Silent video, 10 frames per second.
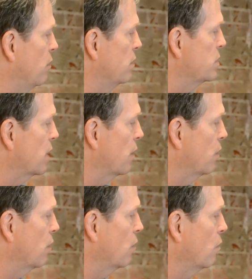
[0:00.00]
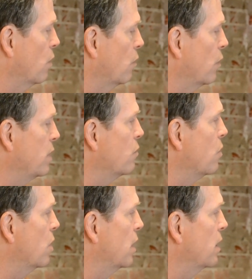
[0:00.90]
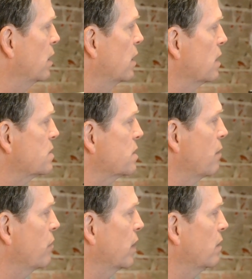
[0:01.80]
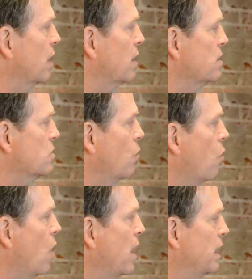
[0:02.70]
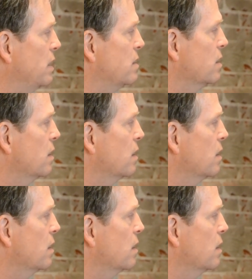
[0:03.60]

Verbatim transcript: so what we want is something that is white